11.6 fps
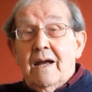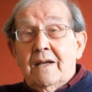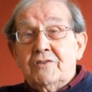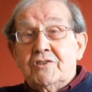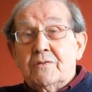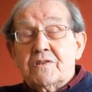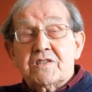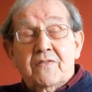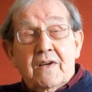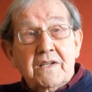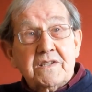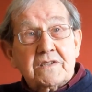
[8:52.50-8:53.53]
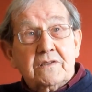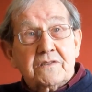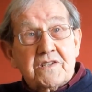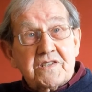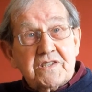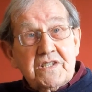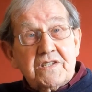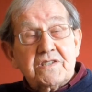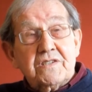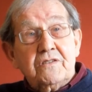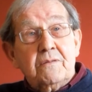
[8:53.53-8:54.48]
and Jewish civilians has got to
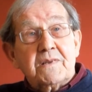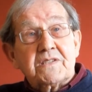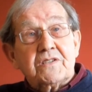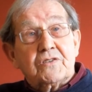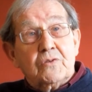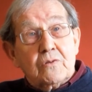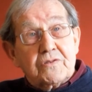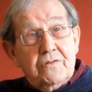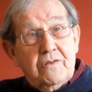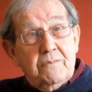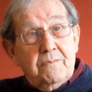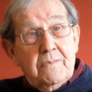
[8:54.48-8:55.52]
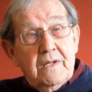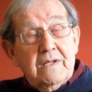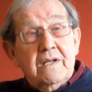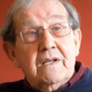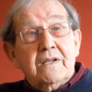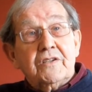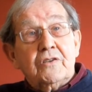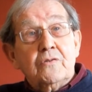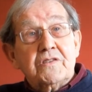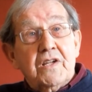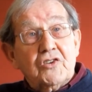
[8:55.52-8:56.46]
cease. You mustn't talk to them,
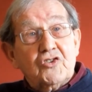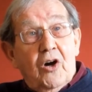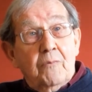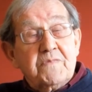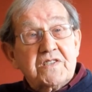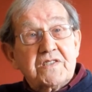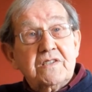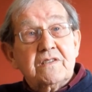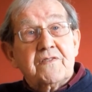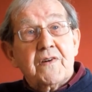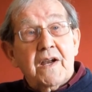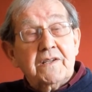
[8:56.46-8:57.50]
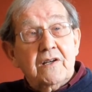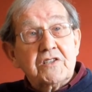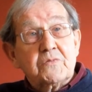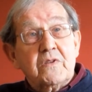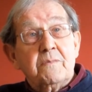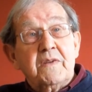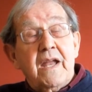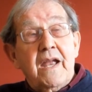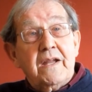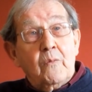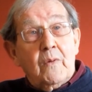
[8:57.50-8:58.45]
use their shops, fraternise with them
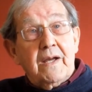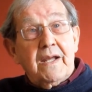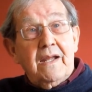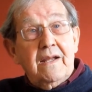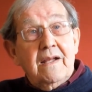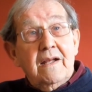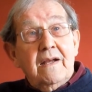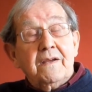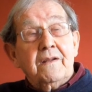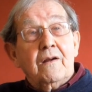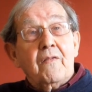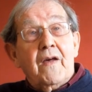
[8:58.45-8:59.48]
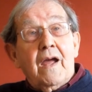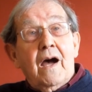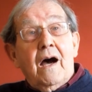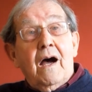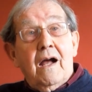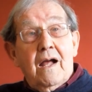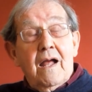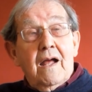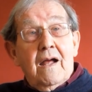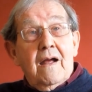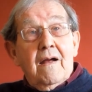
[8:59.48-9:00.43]
in any way. You know, they are
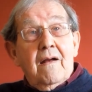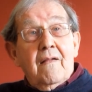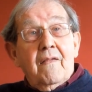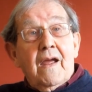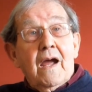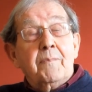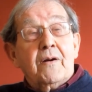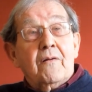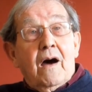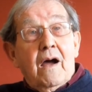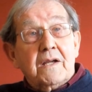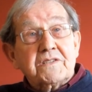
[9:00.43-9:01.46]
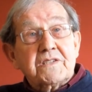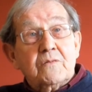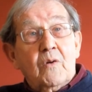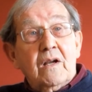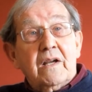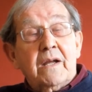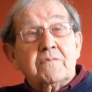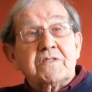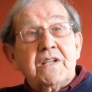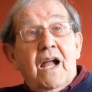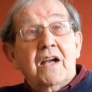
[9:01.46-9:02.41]
pariahs. Well,
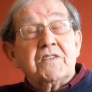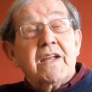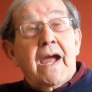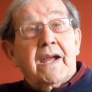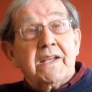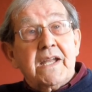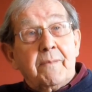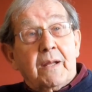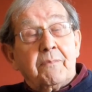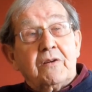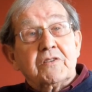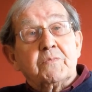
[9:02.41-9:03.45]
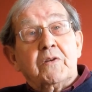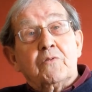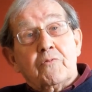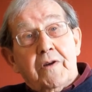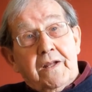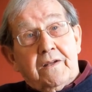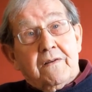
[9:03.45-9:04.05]
it was largely academic because we'd already